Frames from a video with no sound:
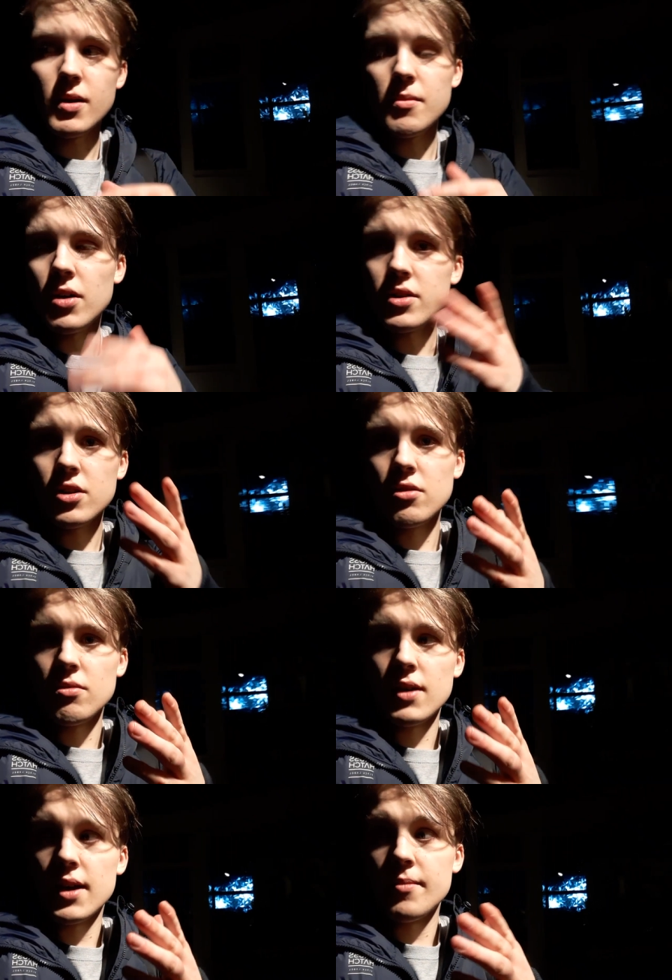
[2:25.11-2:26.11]
I might
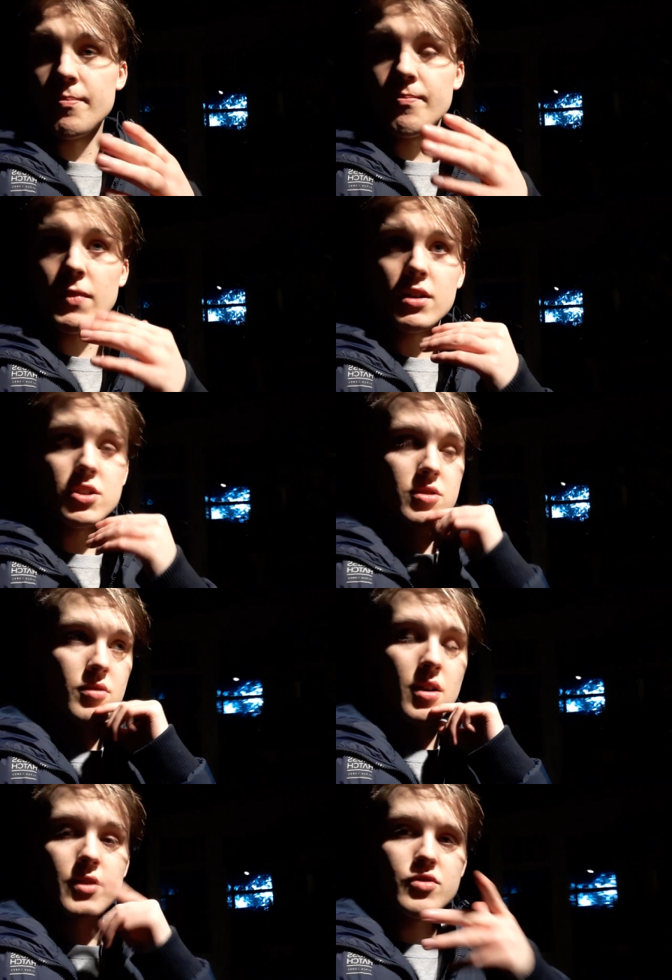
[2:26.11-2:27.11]
do um, a
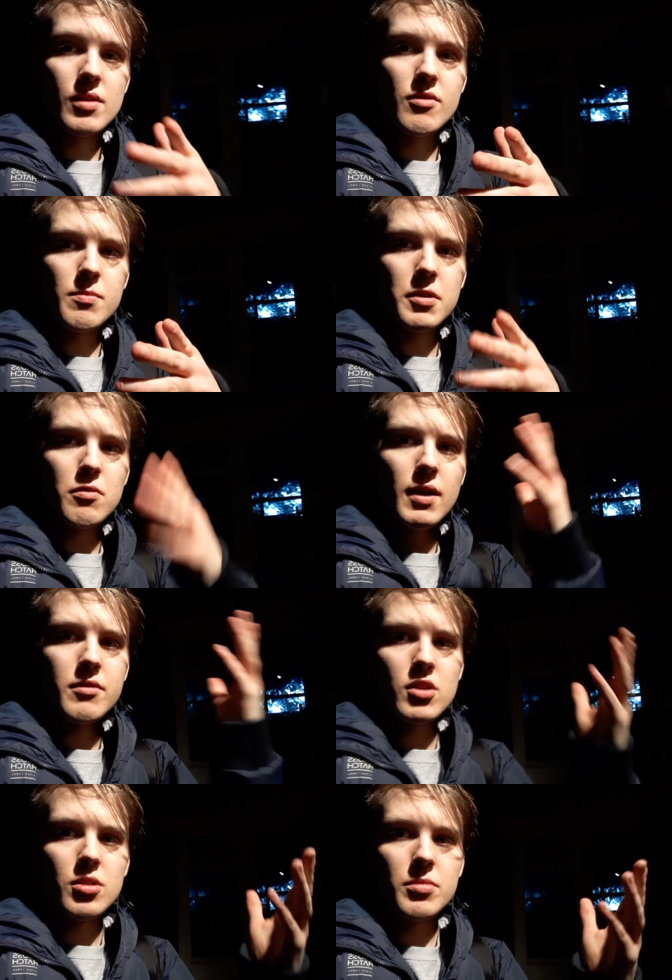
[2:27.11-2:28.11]
live stream tomorrow
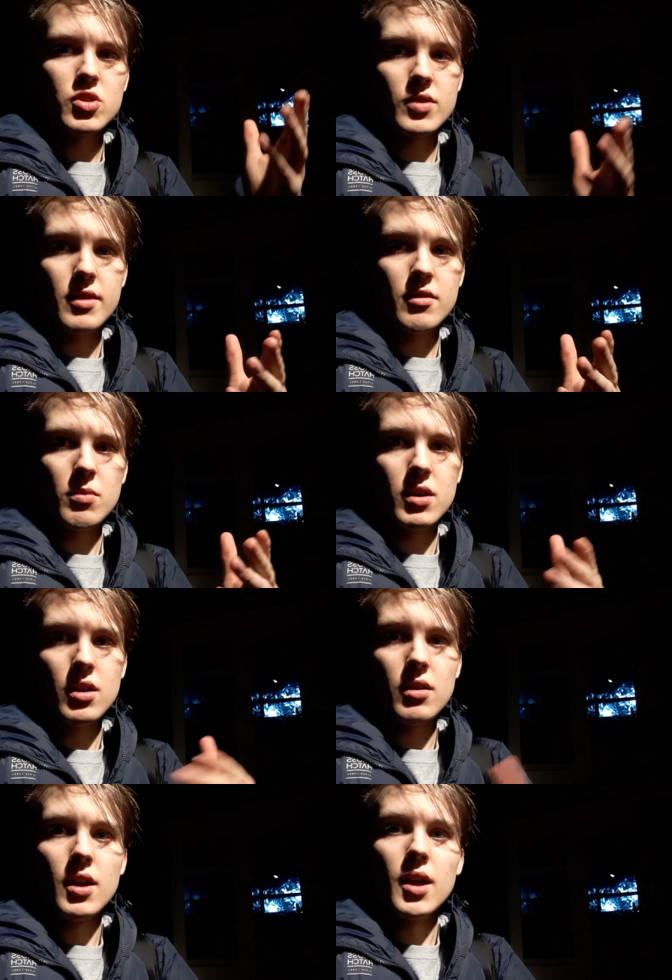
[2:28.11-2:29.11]
rounding up the transfer window.